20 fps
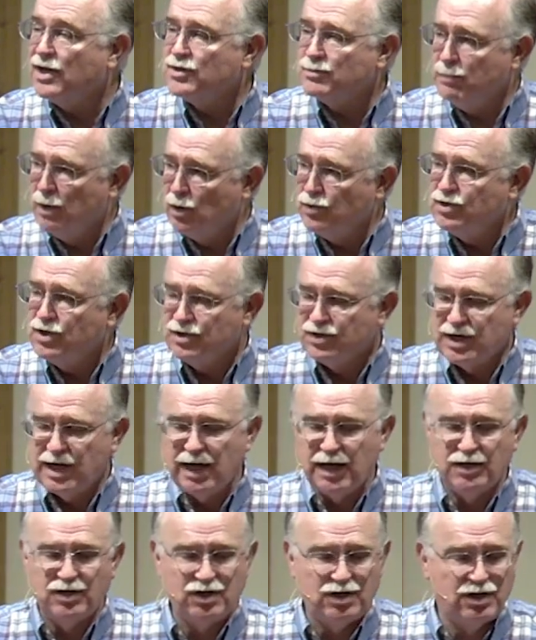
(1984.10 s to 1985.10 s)
as
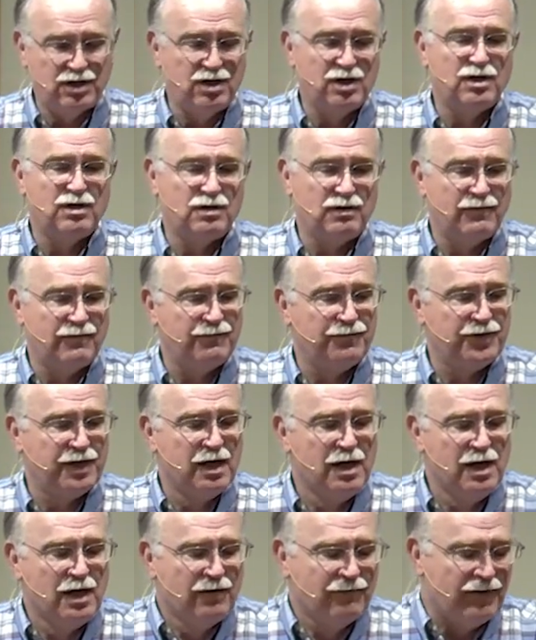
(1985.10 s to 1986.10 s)
Moses had to do.
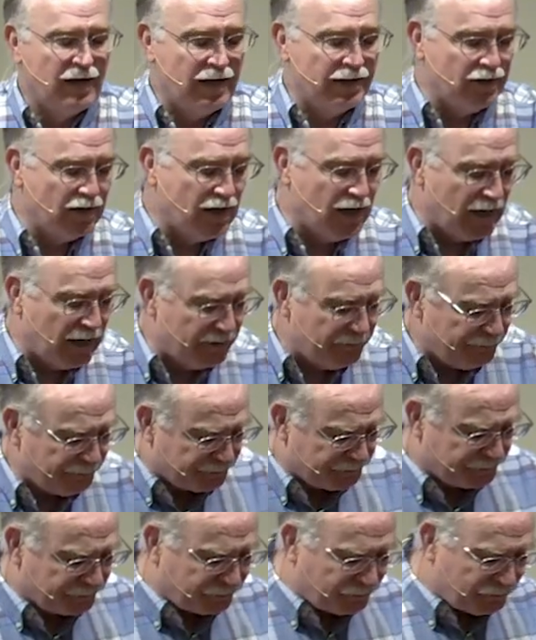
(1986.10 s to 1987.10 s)
Father God,